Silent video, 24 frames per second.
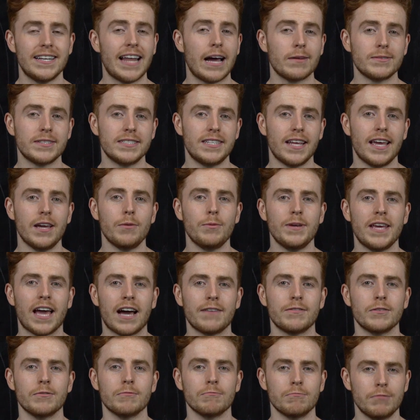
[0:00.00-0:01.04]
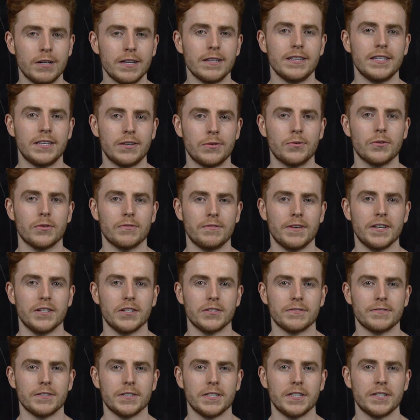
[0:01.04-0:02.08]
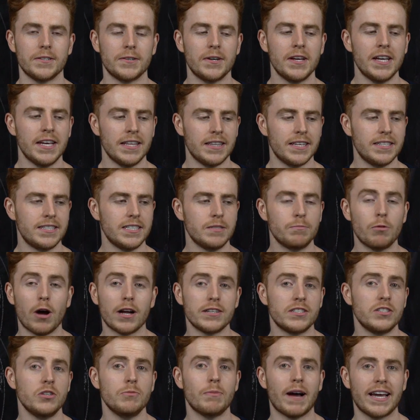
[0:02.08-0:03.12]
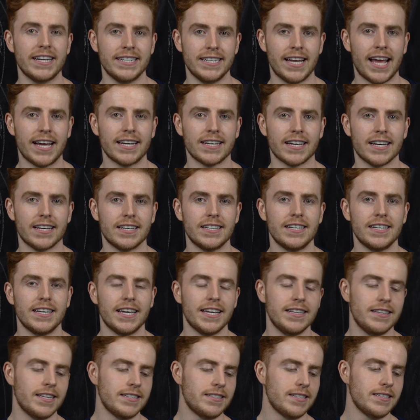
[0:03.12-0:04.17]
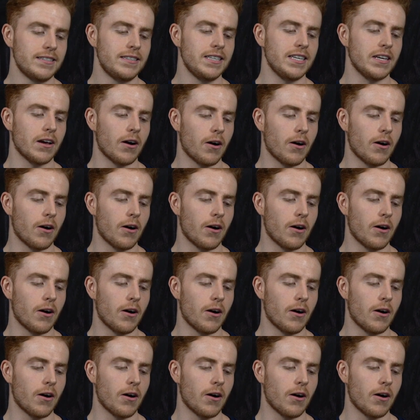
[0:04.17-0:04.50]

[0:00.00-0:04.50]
Now today we have a really cool figure for you. This is brought to you by Neca, and this is the